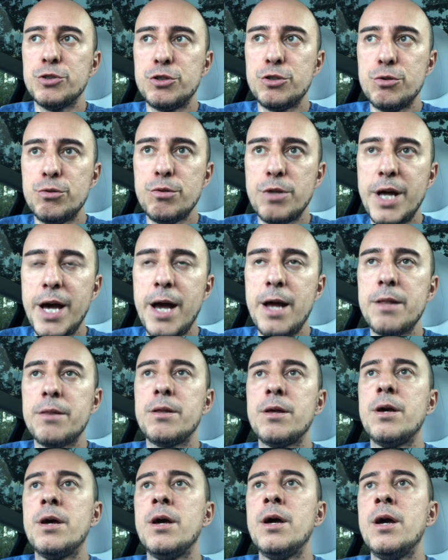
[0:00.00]
you do that,
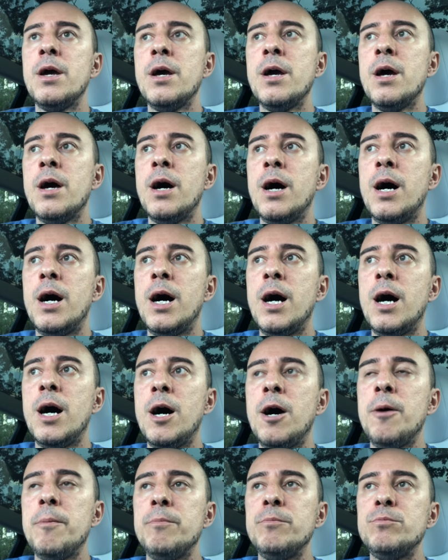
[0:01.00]

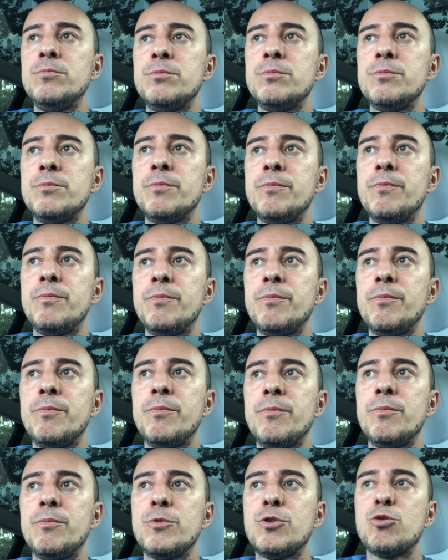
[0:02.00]

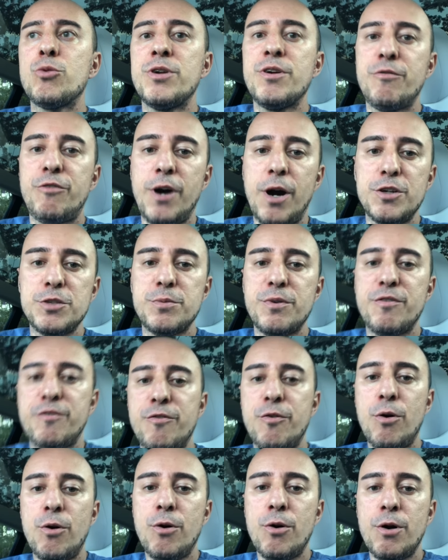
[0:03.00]
24 hours
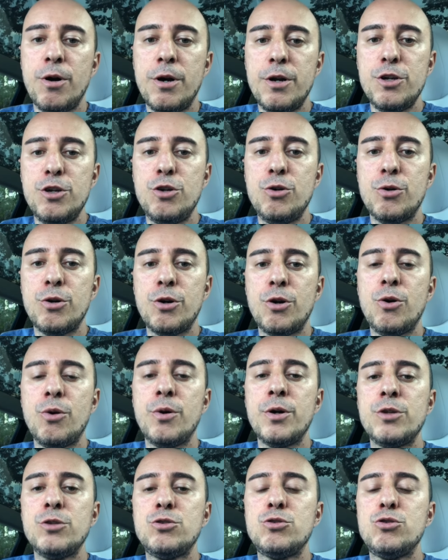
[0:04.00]
before, you're
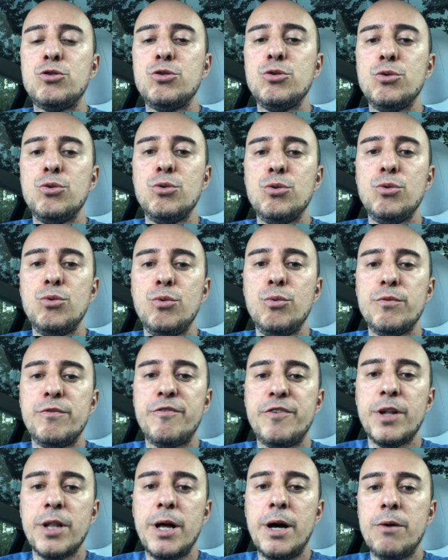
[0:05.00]
going to
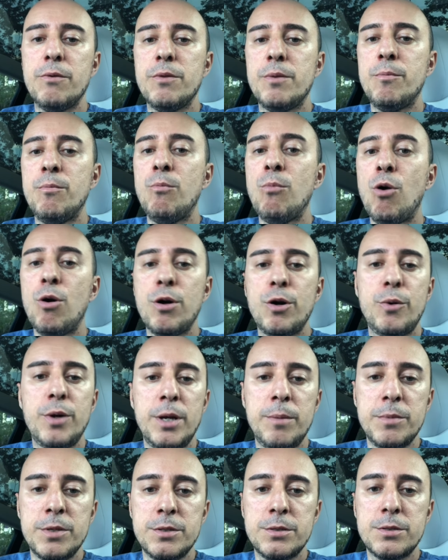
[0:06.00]
fill out more
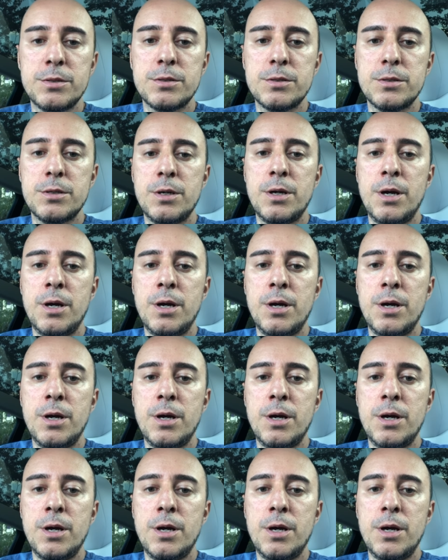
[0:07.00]
agreements,